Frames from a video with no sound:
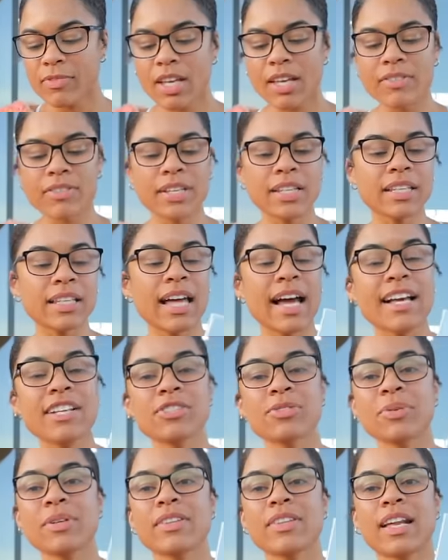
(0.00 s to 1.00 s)
the
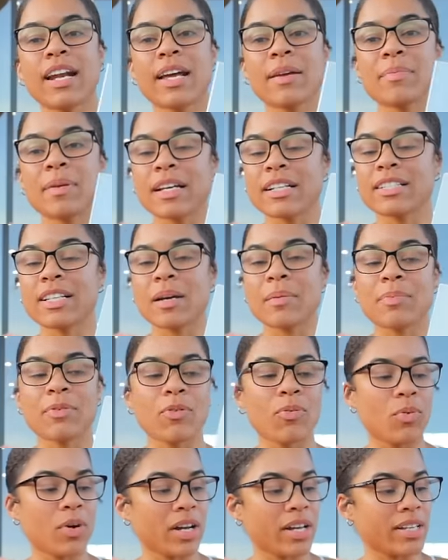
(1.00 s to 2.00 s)
last one that I picked up
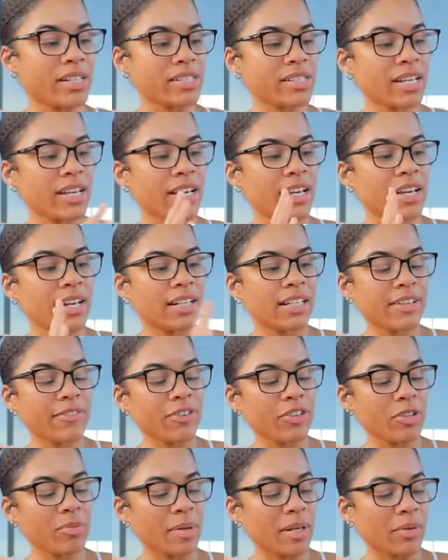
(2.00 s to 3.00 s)
was
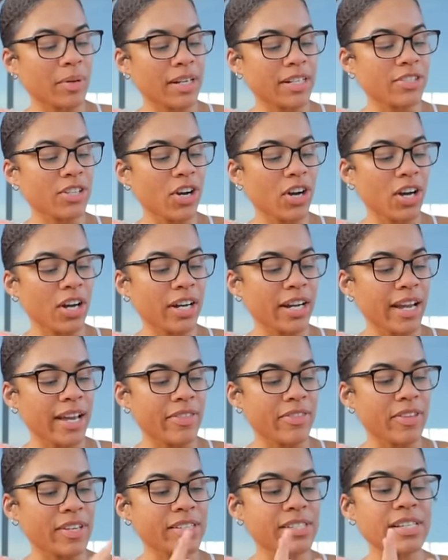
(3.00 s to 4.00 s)
Clifford the Big Red Dog,
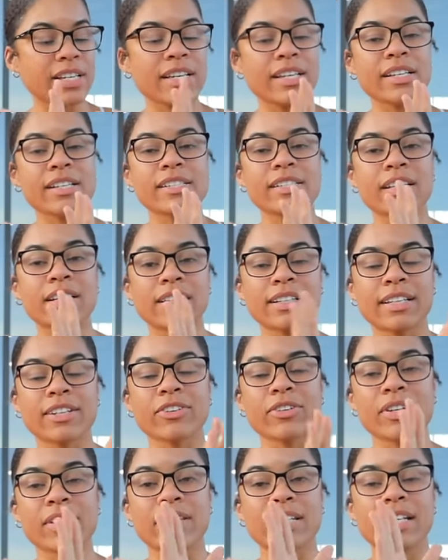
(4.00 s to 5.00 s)
and this is
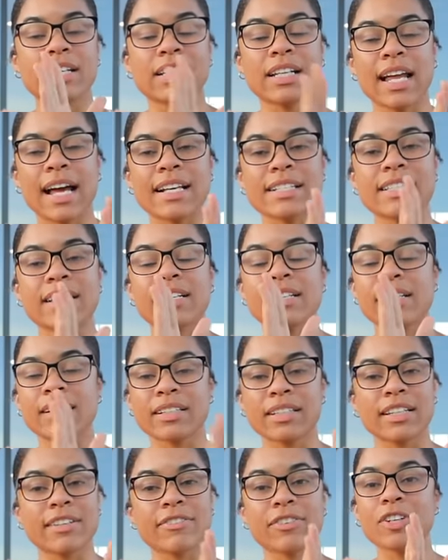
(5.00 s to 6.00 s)
literally the classic
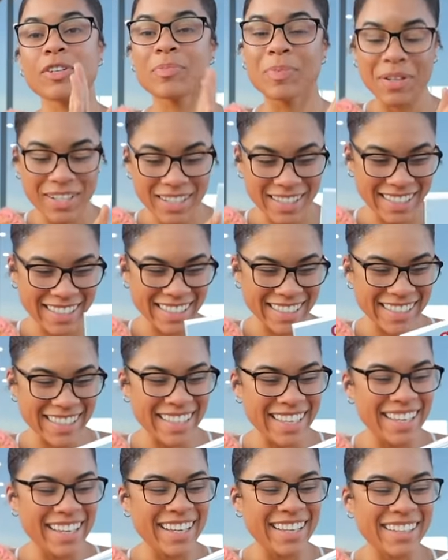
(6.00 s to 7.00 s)
Clifford book,
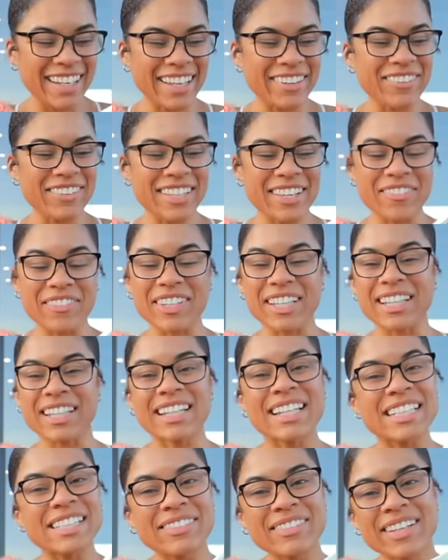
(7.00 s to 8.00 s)
like with Emily
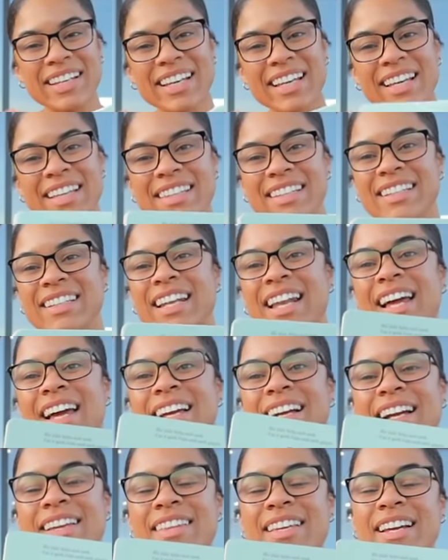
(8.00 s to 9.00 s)
Elizabeth. And
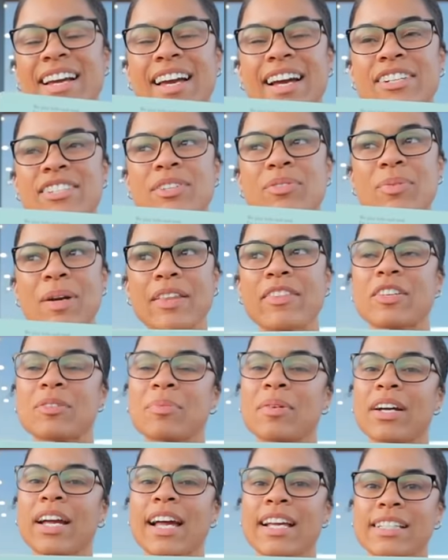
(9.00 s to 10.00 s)
like, I think I actually read this
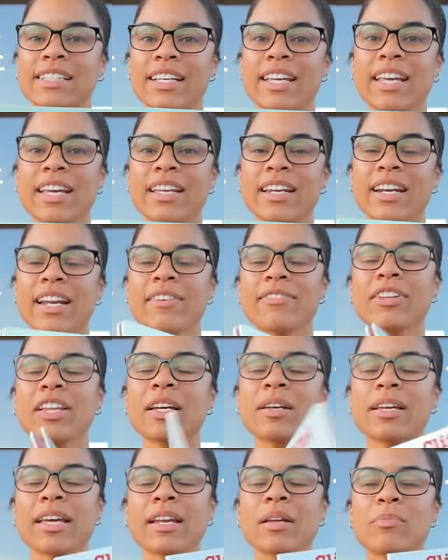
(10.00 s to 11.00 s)
book as a kid, and I feel
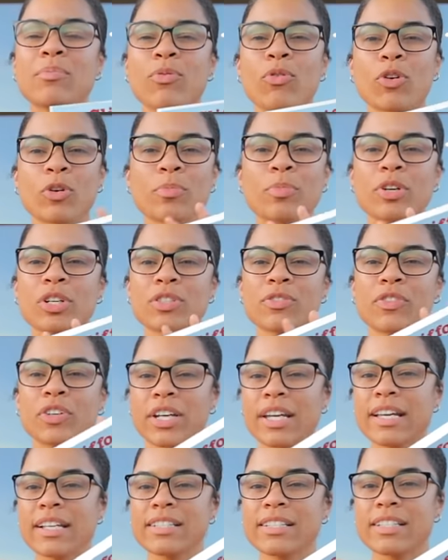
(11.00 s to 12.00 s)
like getting board books for
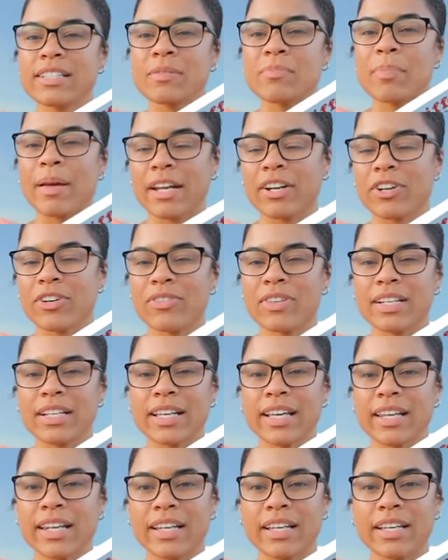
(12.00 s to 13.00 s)
kids is better than
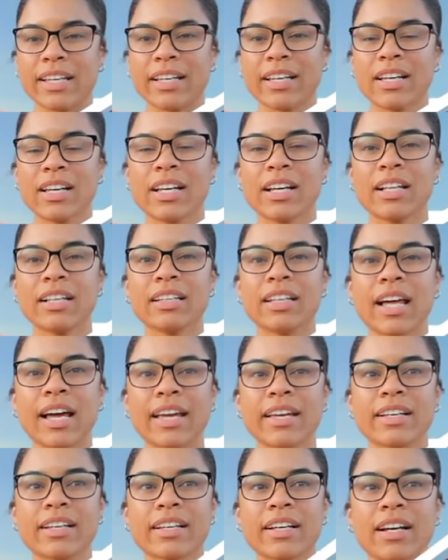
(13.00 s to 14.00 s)
getting
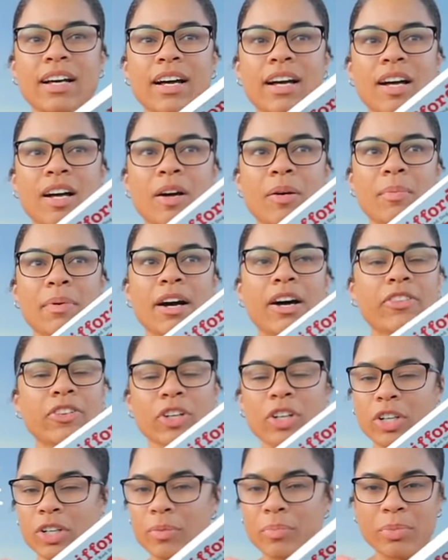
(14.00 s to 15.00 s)
like um,
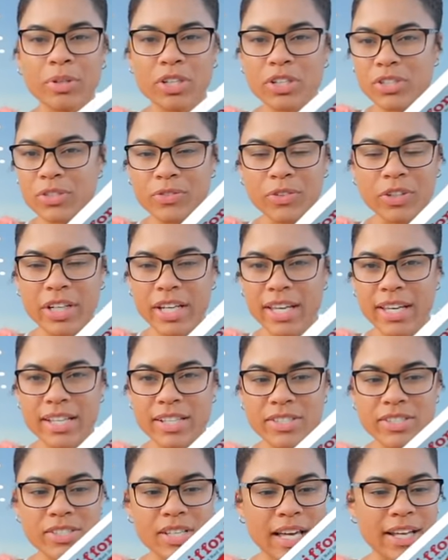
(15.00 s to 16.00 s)
other books for
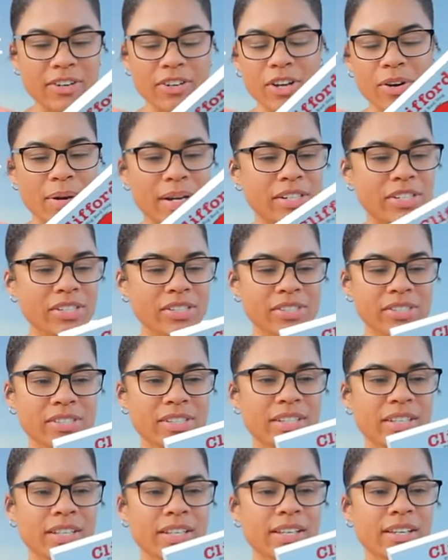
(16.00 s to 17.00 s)
kids. I don't know. I
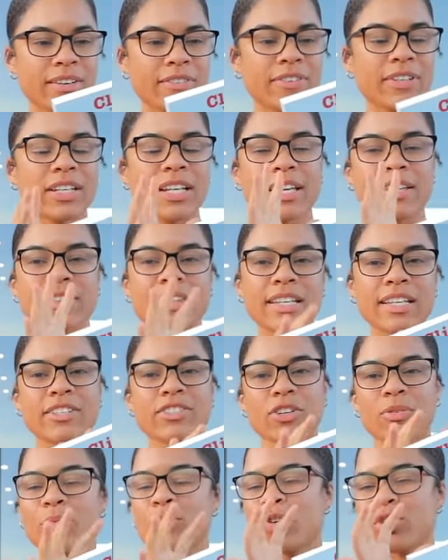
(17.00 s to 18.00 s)
just feel like
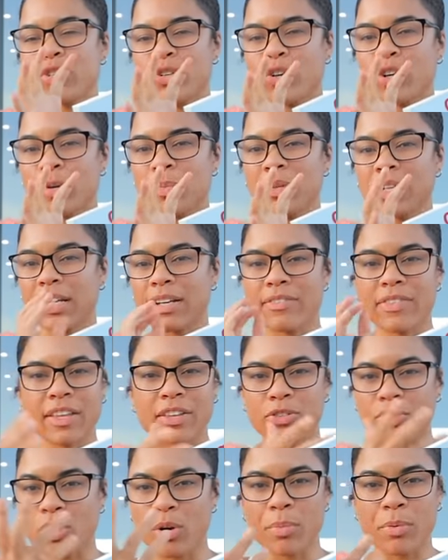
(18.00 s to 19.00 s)
these are more durable. Like if they
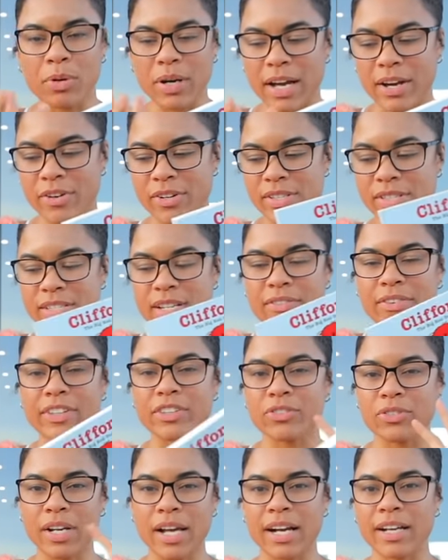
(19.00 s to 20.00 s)
throw them around and stuff, like
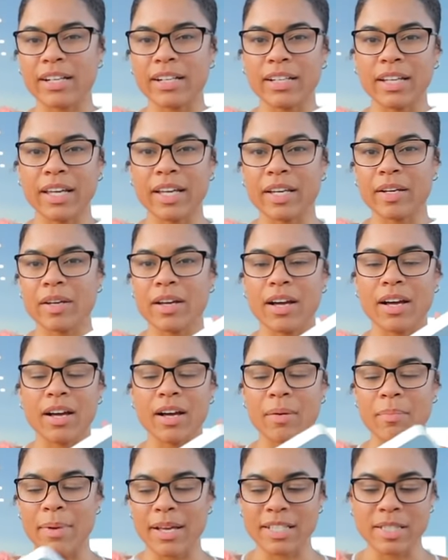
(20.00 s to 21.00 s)
they're not gonna like
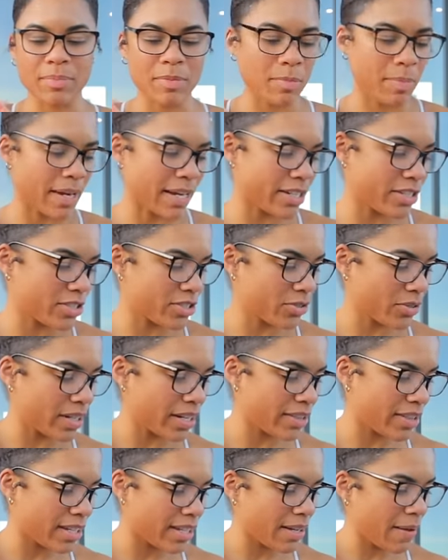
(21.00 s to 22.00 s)
uh, mess up the pages or
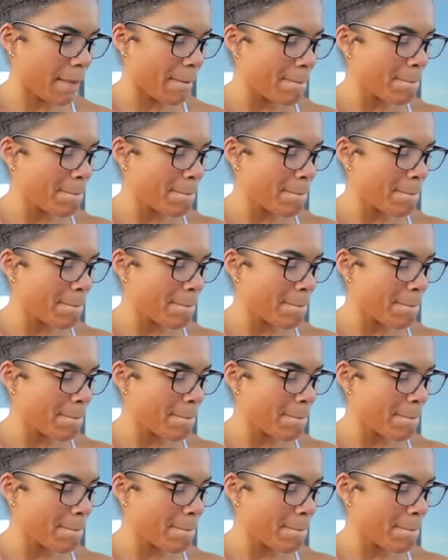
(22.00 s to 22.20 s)
anything.